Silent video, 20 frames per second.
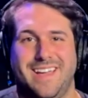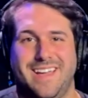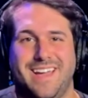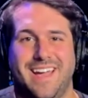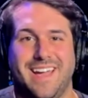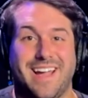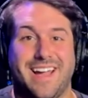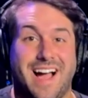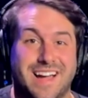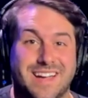
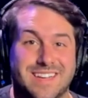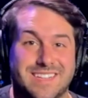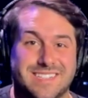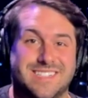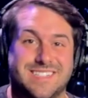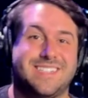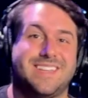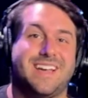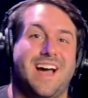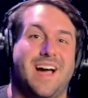Hey
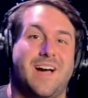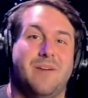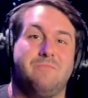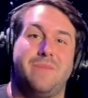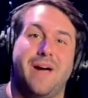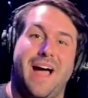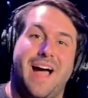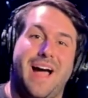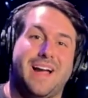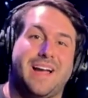guys, I'm
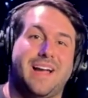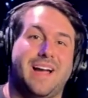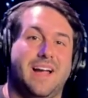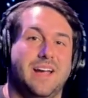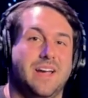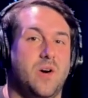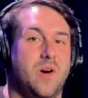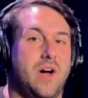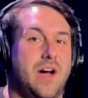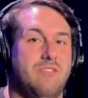back. I
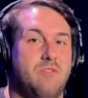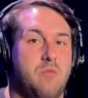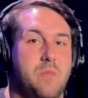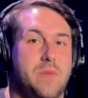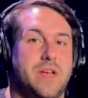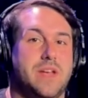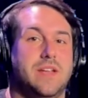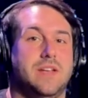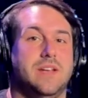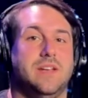know I haven't
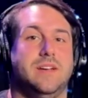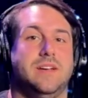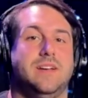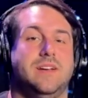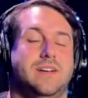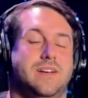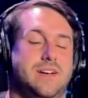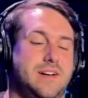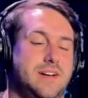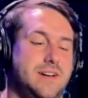been
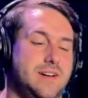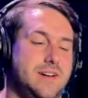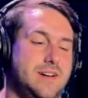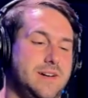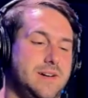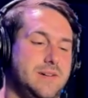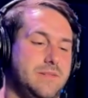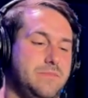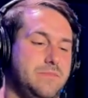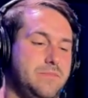
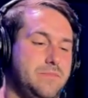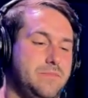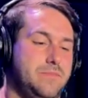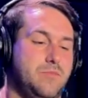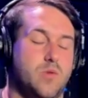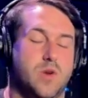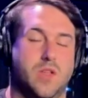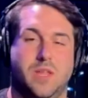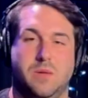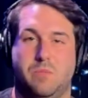
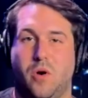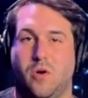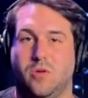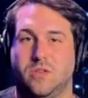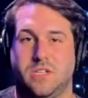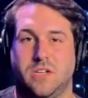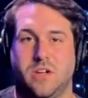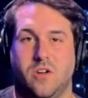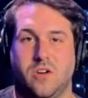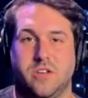really
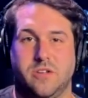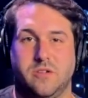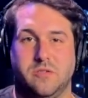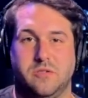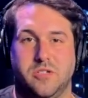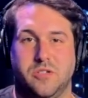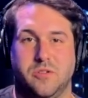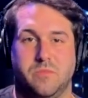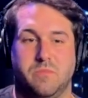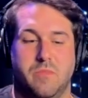posting on
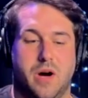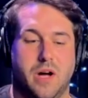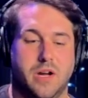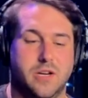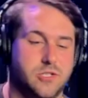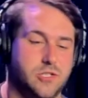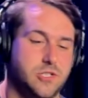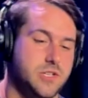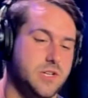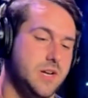YouTube
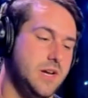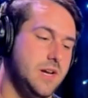much,